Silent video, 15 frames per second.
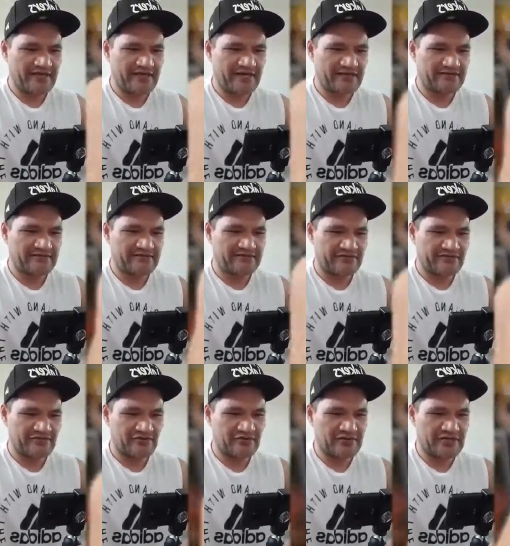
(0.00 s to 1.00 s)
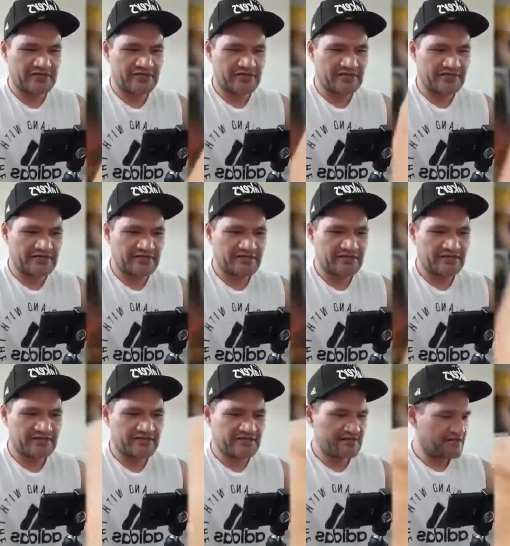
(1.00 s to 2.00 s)
Like normally,
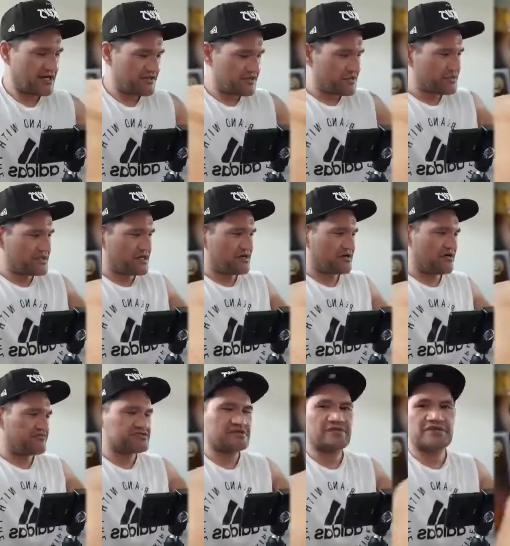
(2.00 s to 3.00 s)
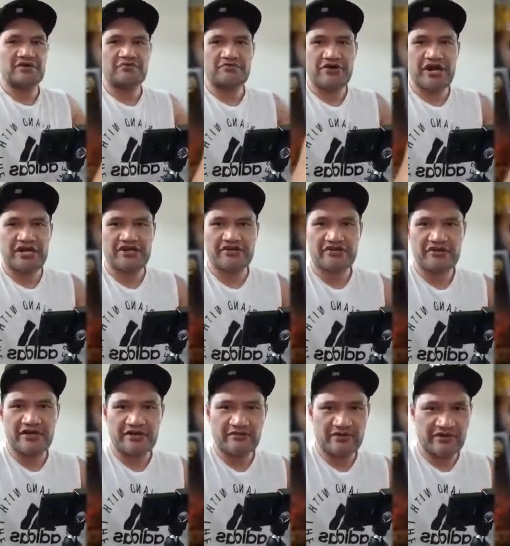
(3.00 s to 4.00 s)
I think when they're obviously when they're brand new
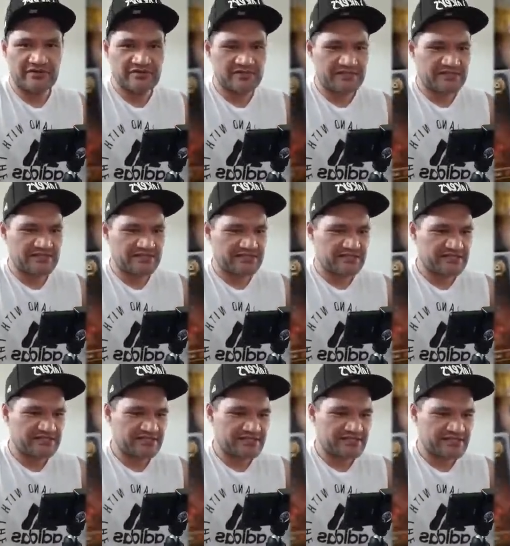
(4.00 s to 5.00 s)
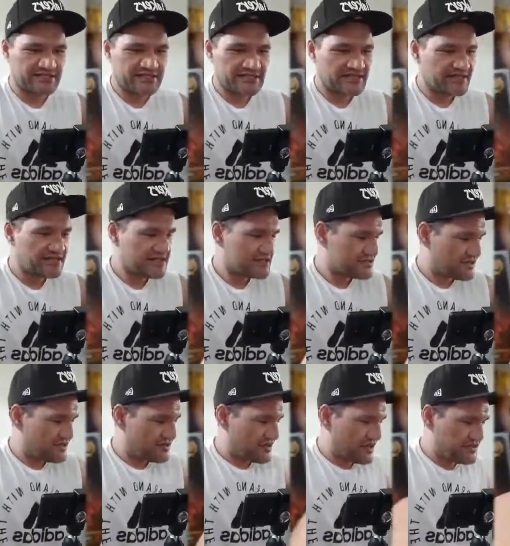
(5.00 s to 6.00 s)
and when it's in season,
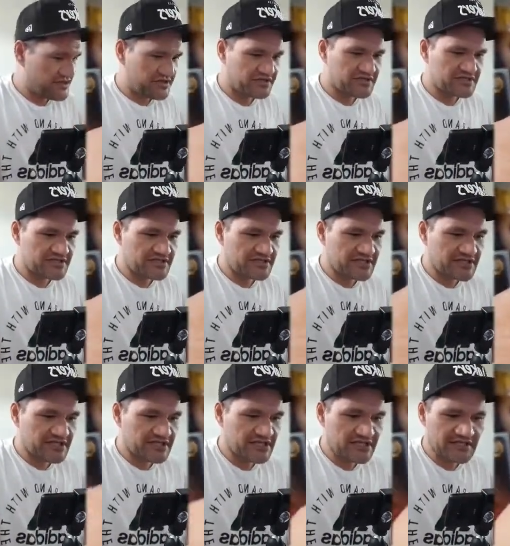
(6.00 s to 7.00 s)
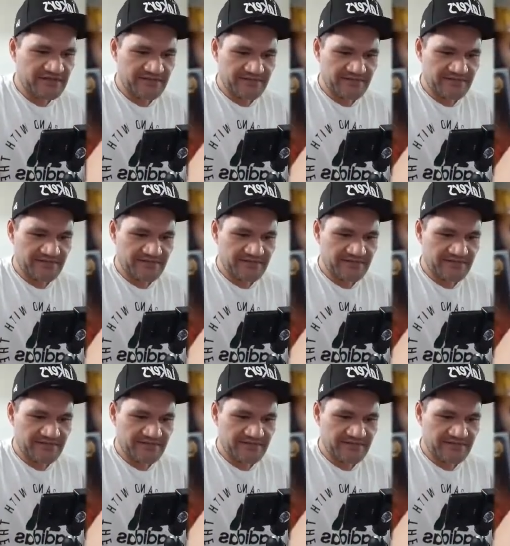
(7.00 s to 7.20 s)
so I think this is the